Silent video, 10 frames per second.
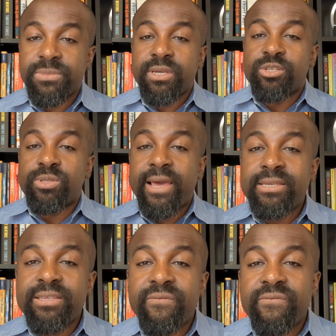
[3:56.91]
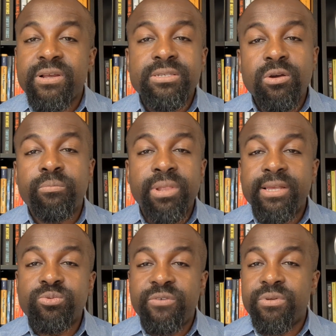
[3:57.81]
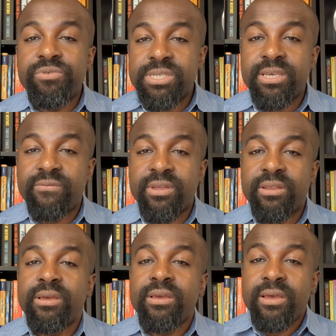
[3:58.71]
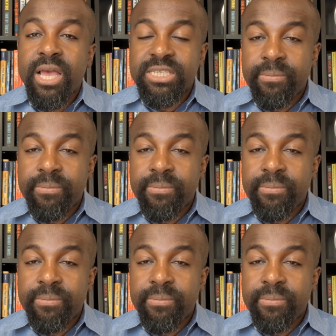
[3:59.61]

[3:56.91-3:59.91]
So that is the first complaint we've been receiving. It's